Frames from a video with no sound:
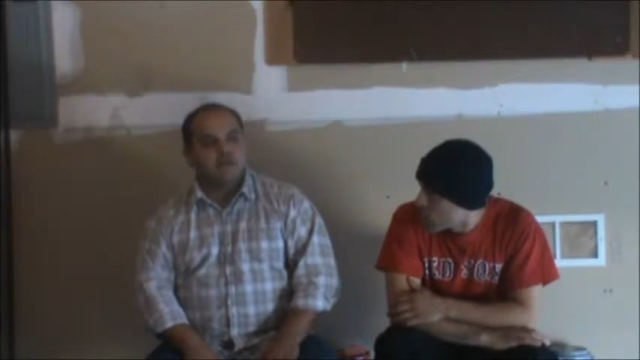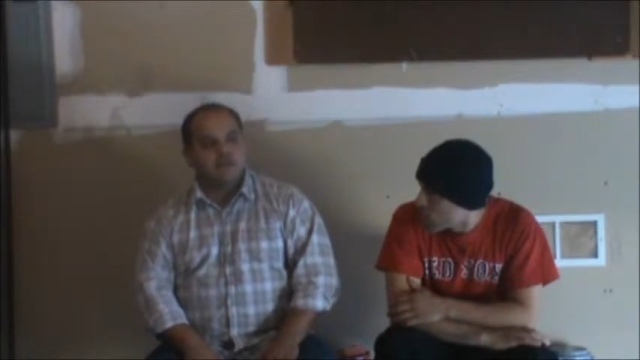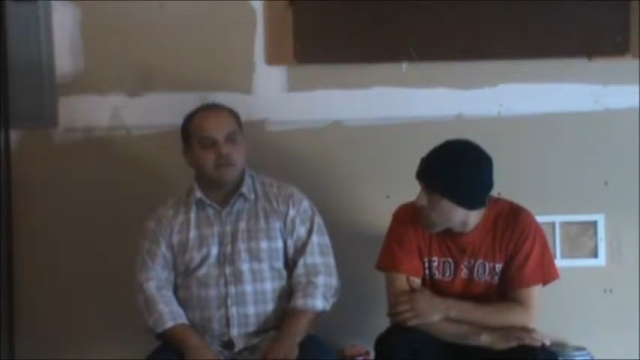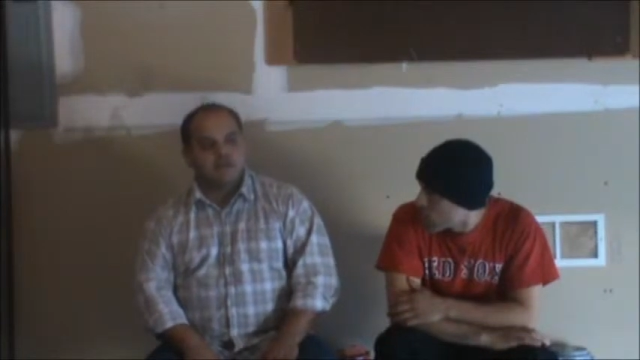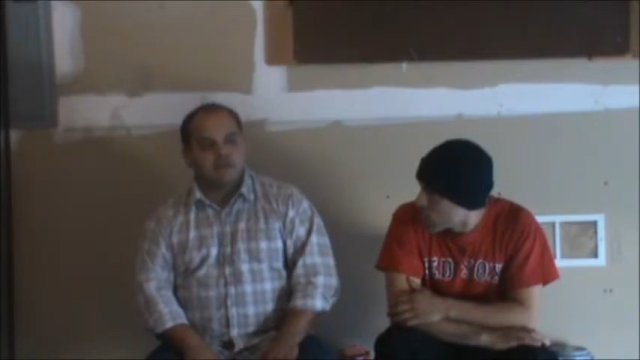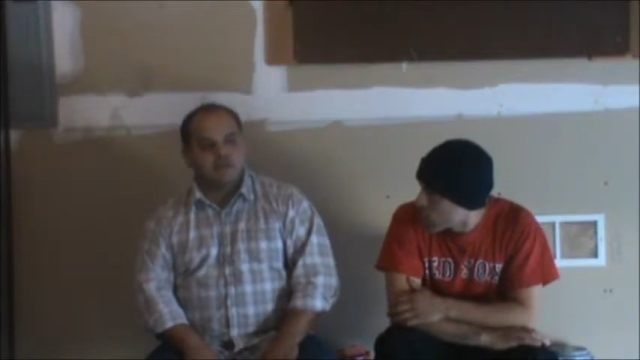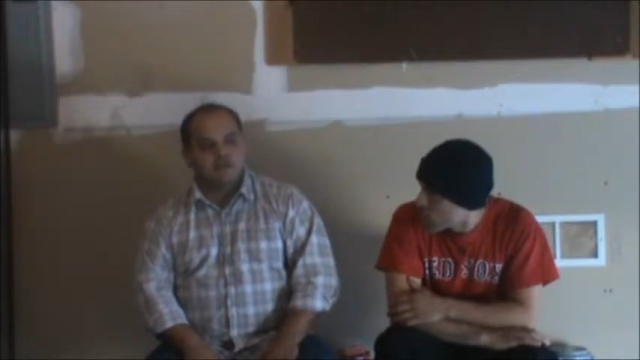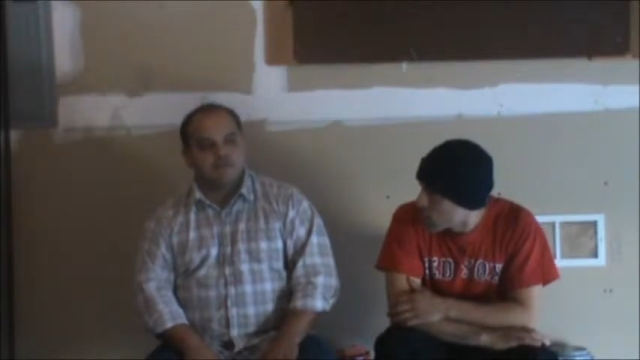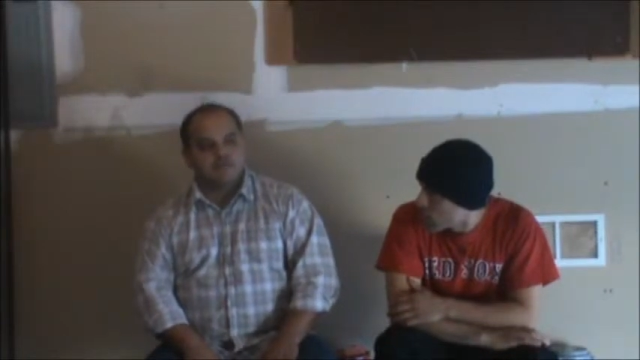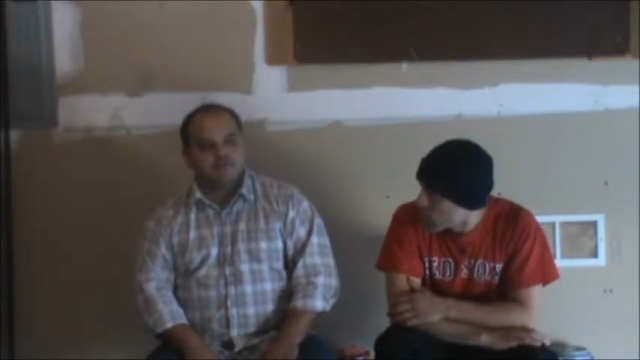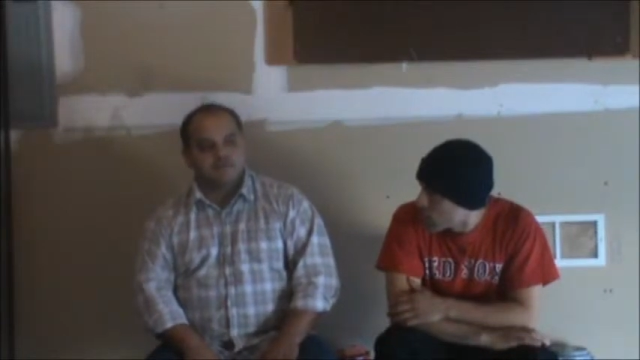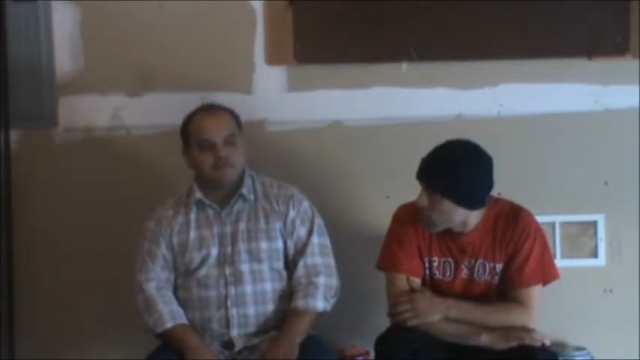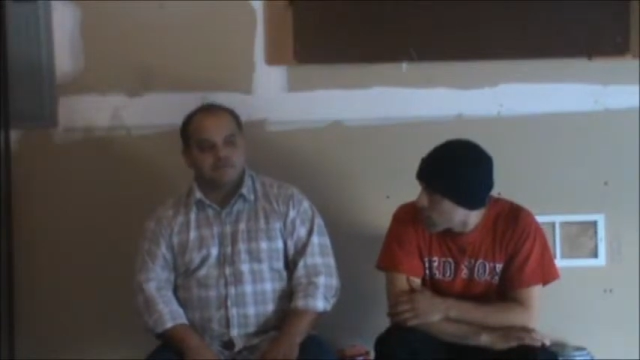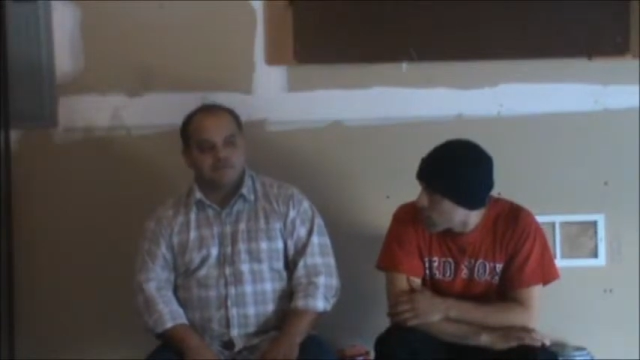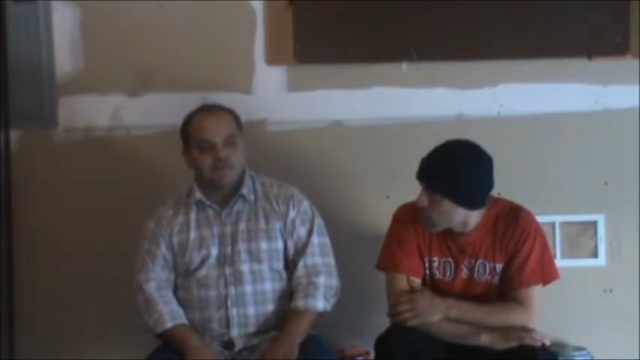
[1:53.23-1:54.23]
So,
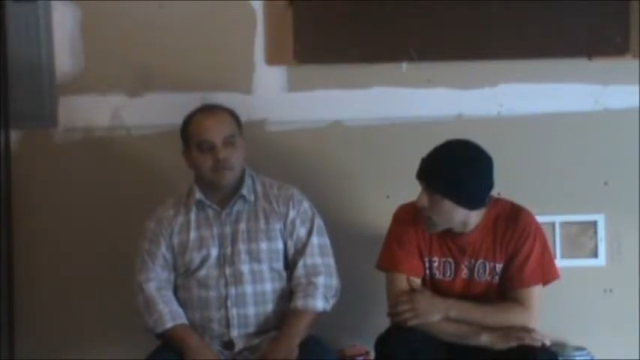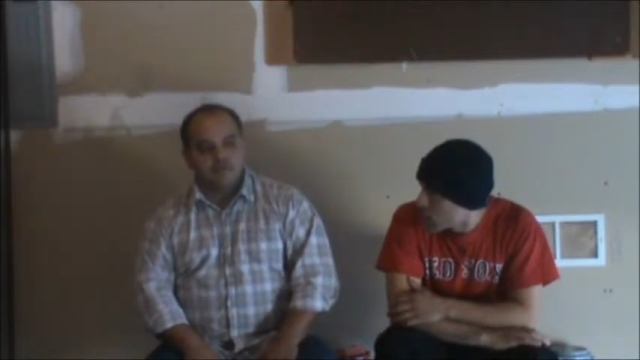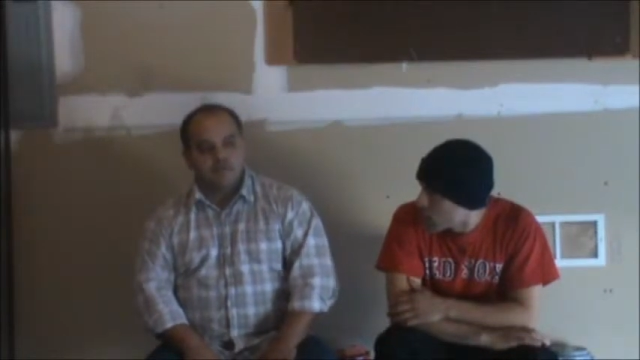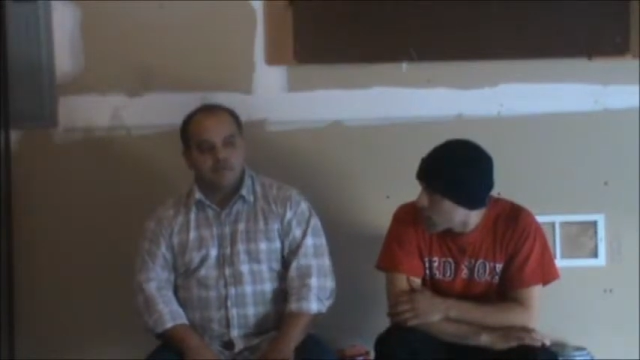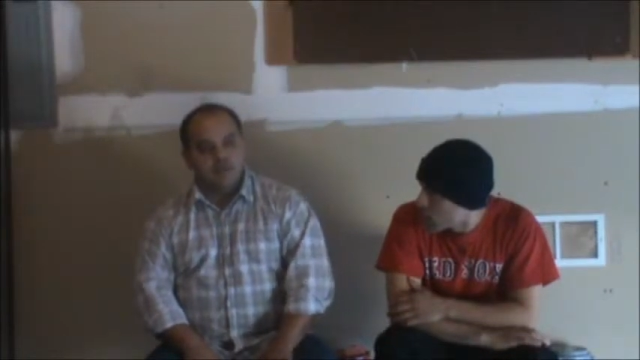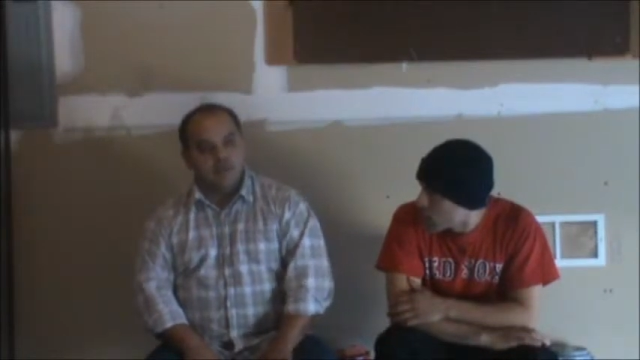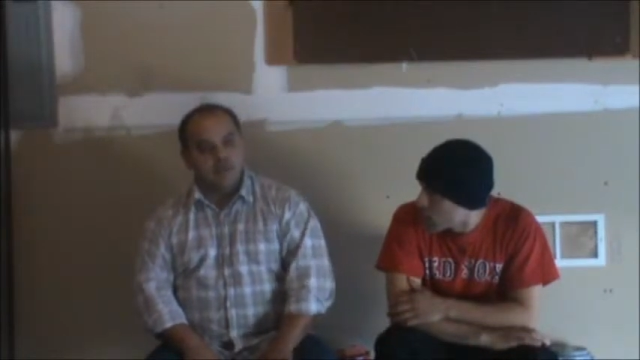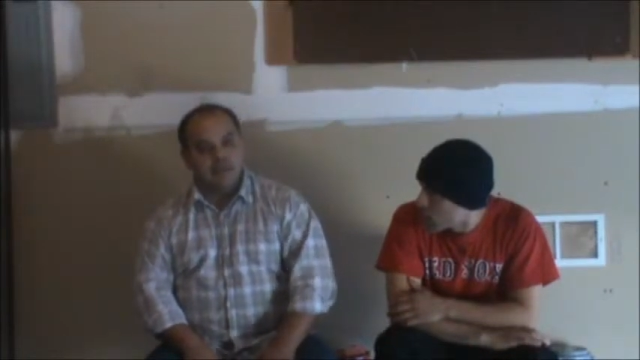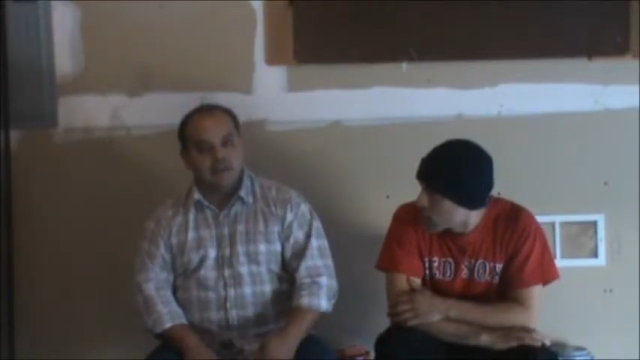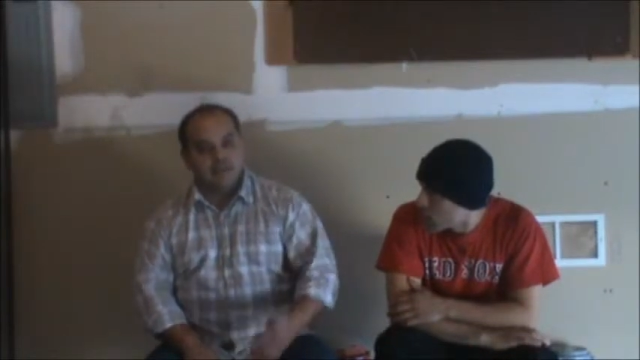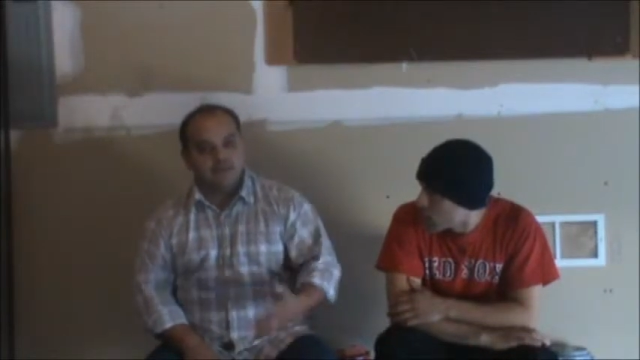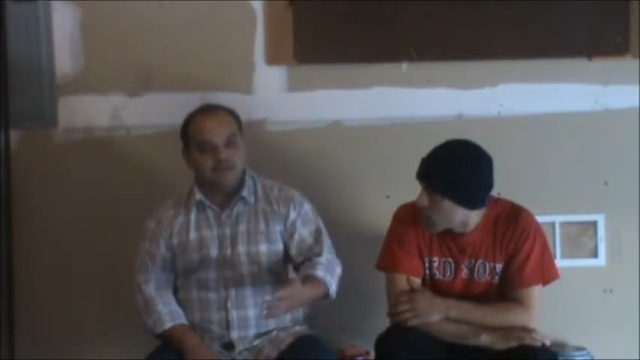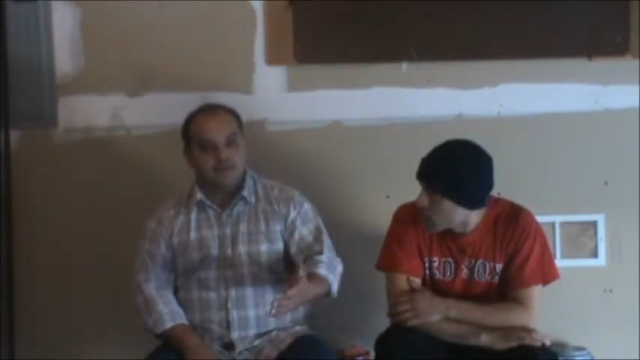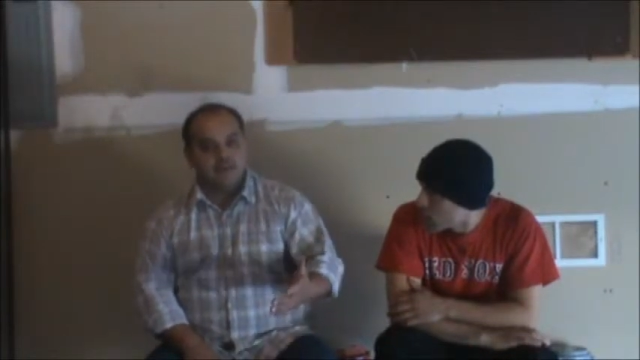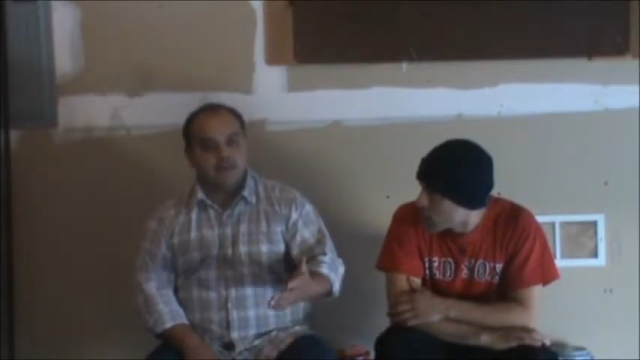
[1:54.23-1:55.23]
and
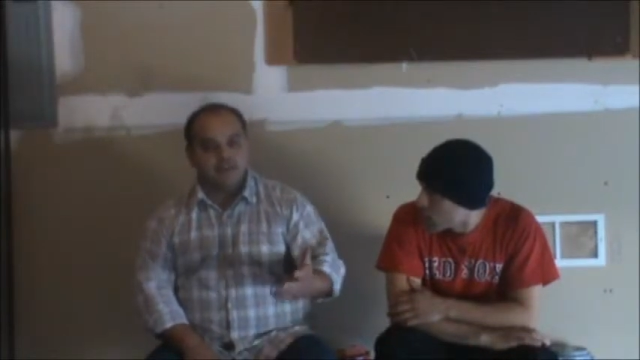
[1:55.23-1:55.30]
it's funny,